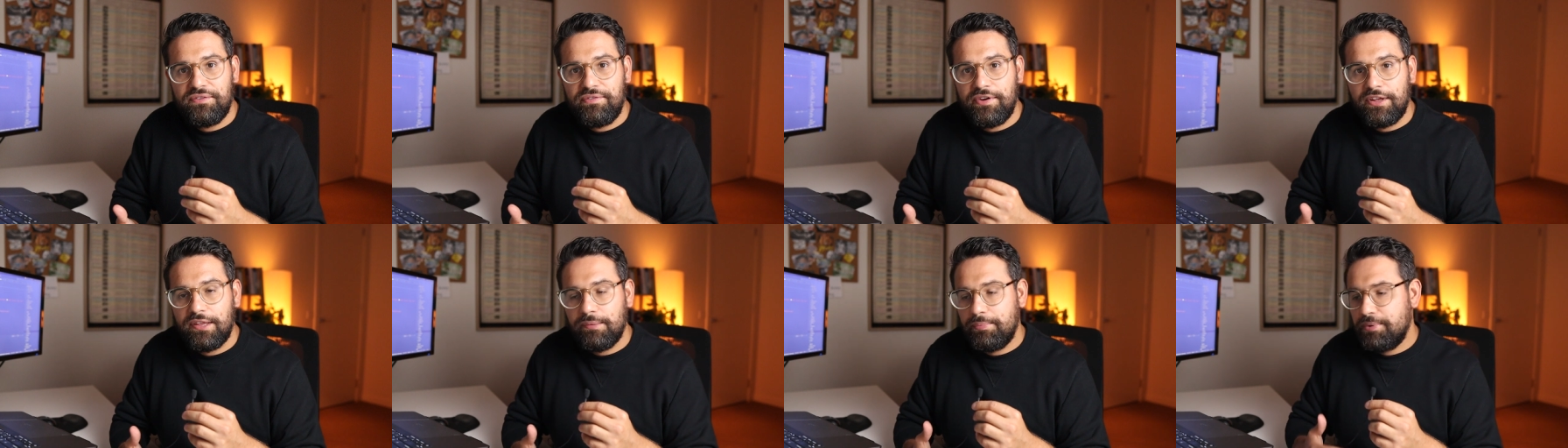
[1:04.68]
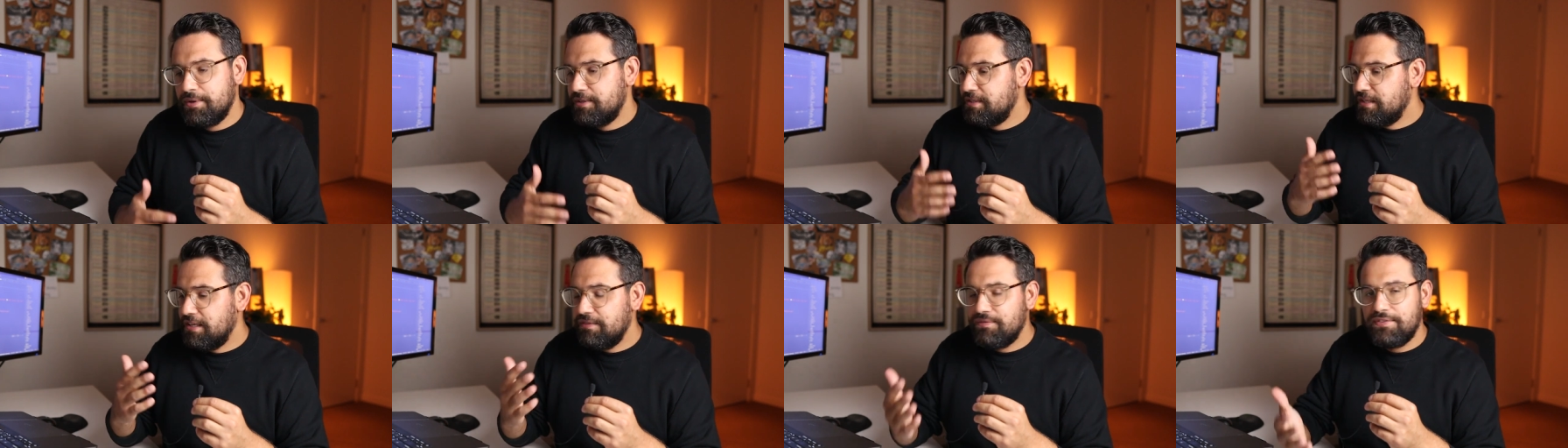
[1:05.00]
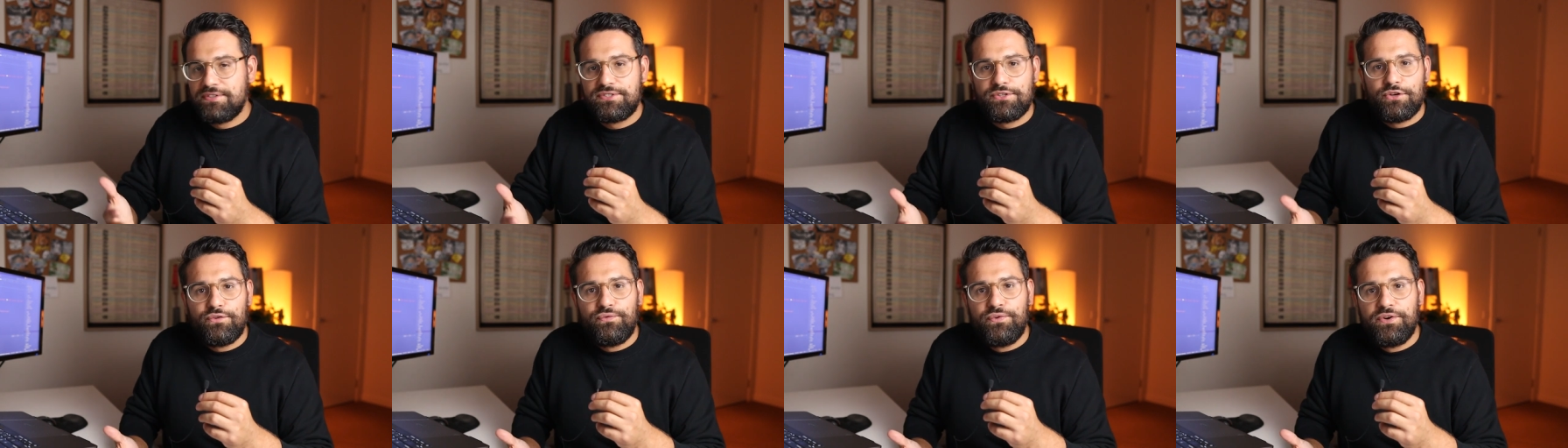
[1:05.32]
developers, even
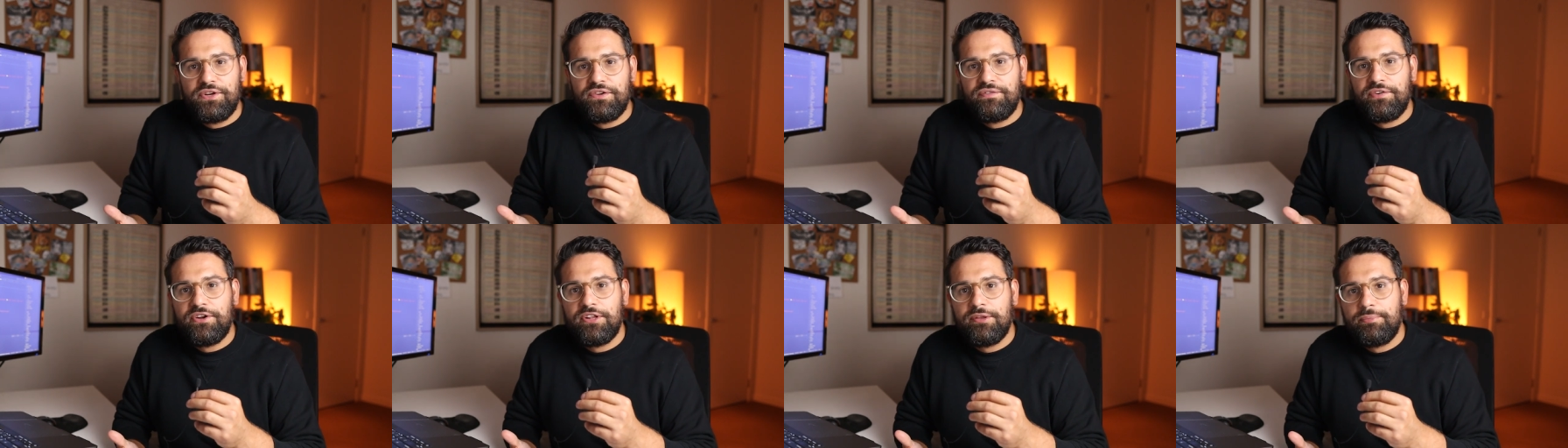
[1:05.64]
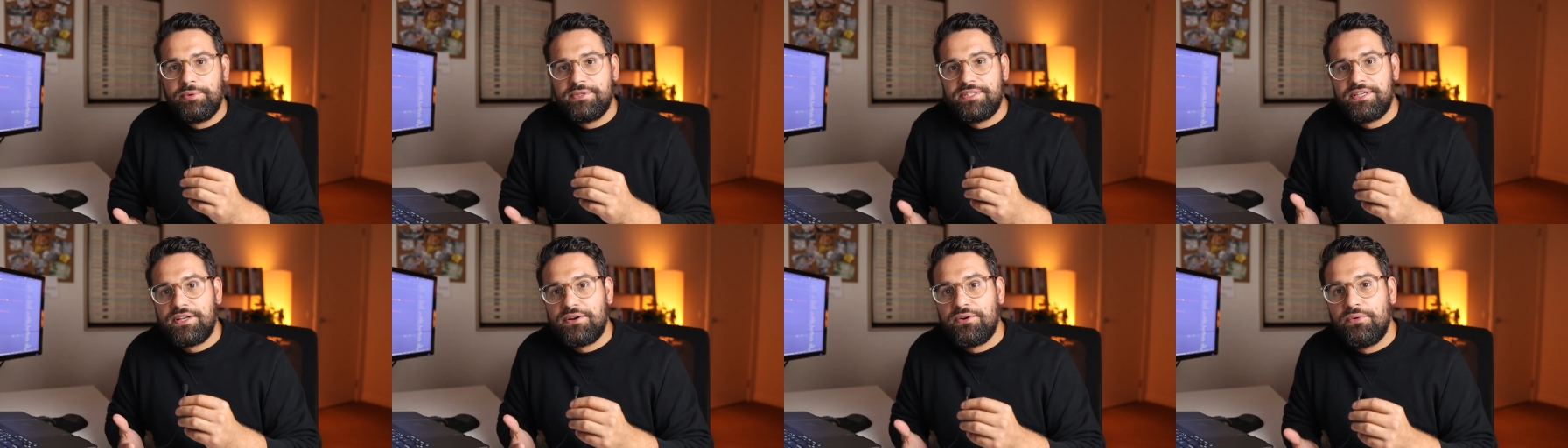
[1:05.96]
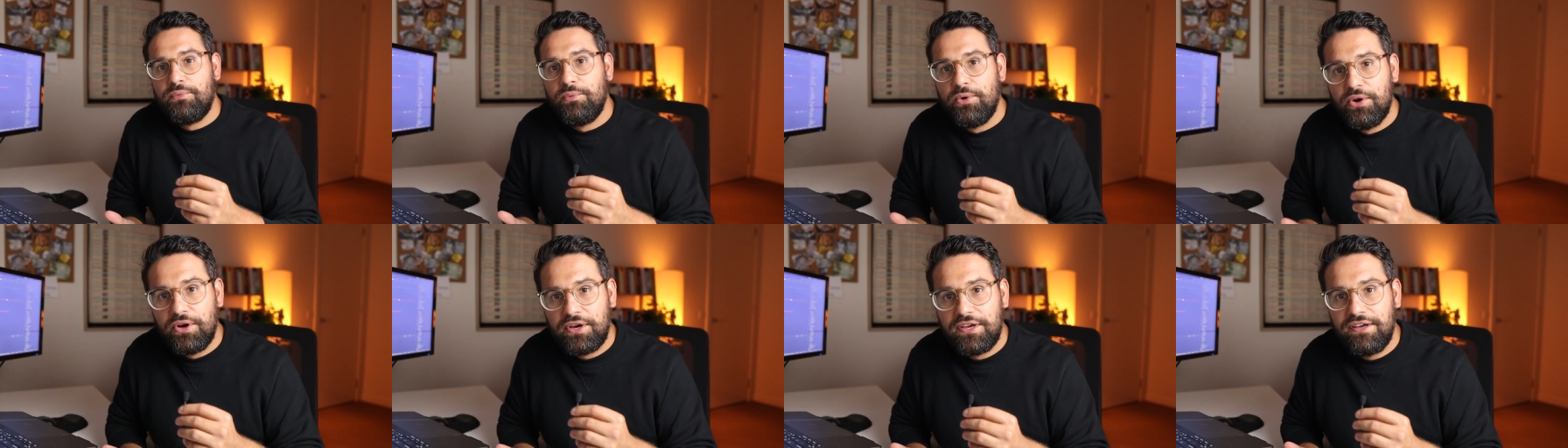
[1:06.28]
software developers that are
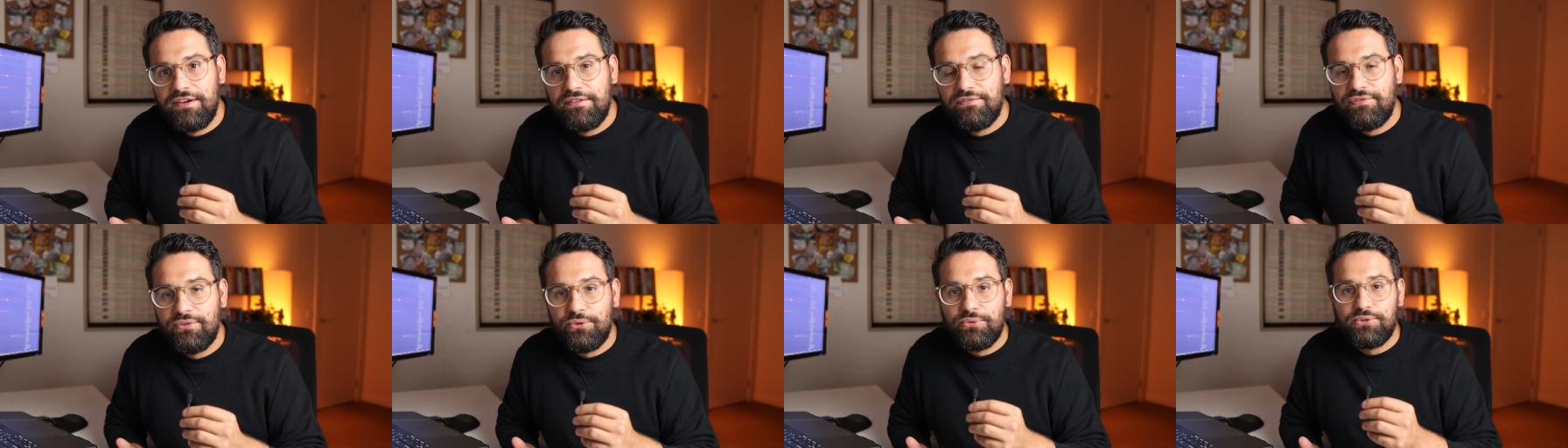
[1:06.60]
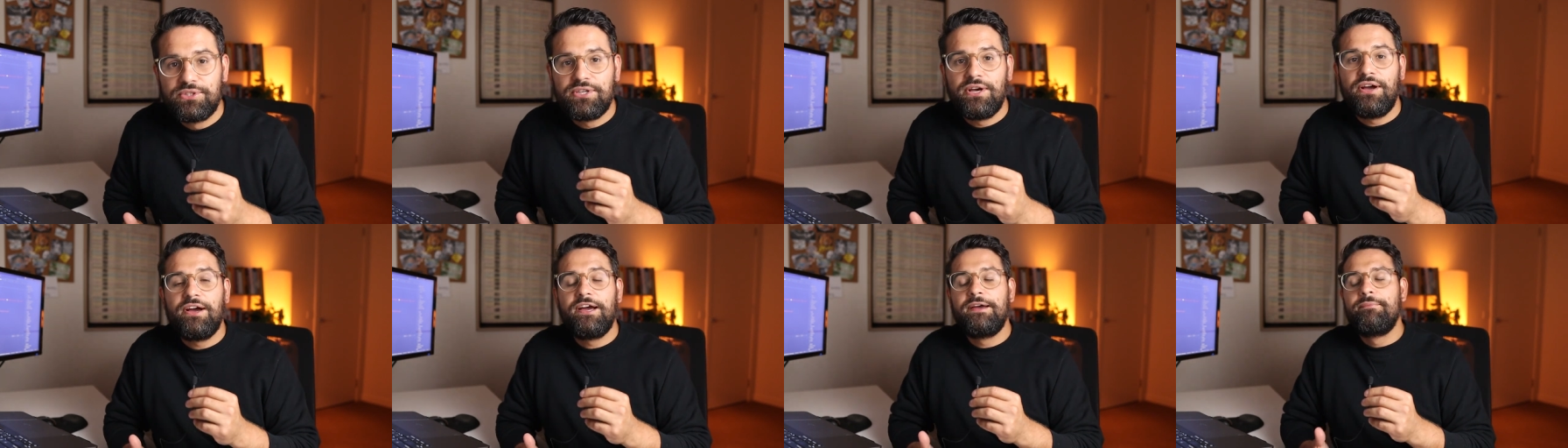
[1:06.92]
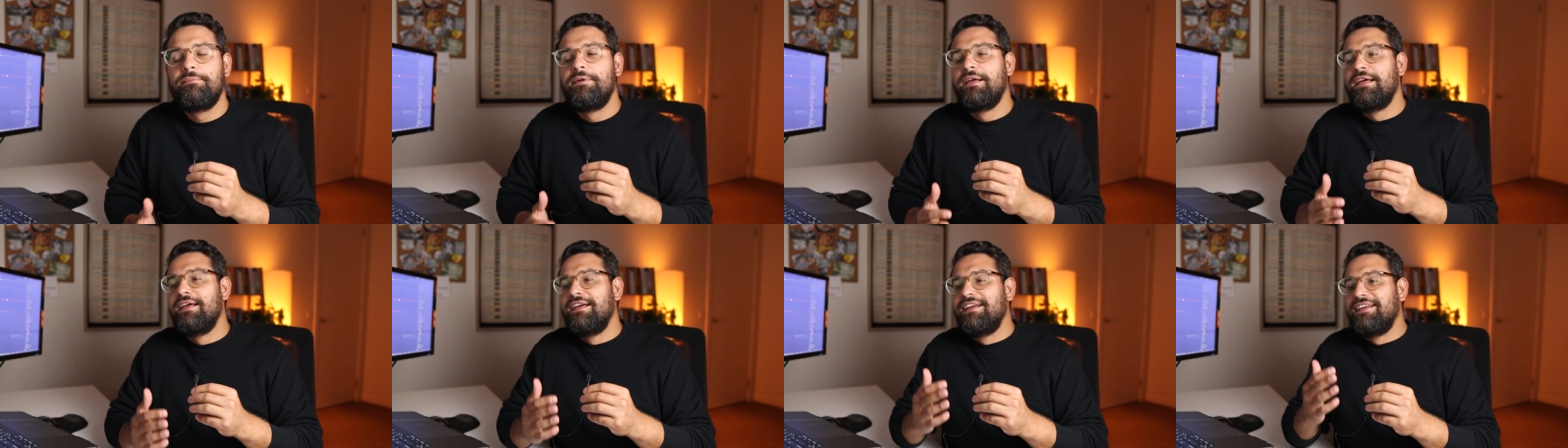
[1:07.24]
working full
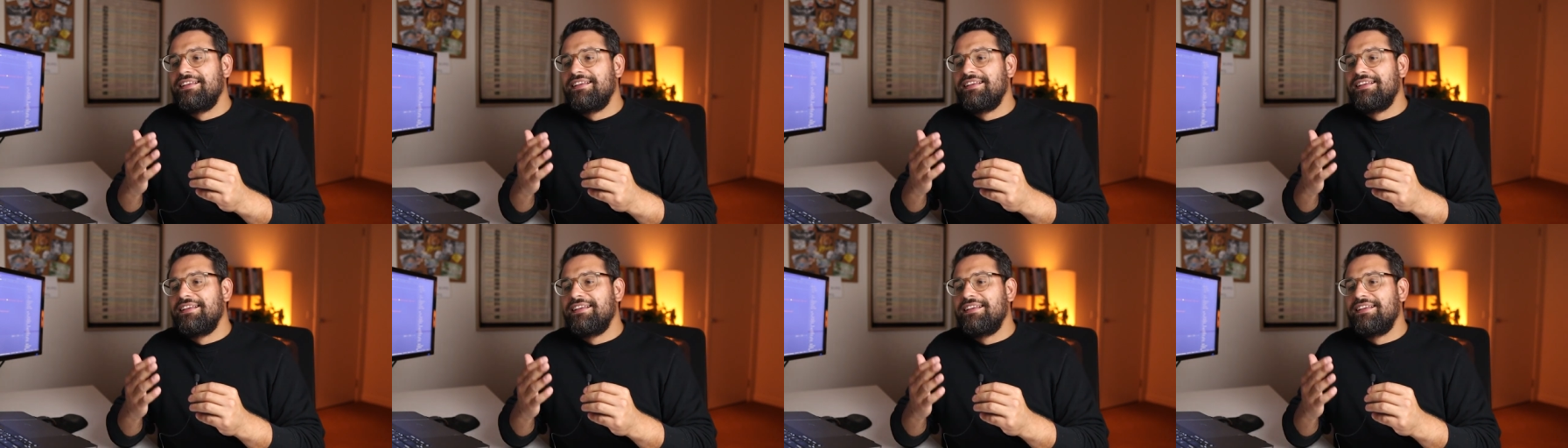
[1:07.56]
time,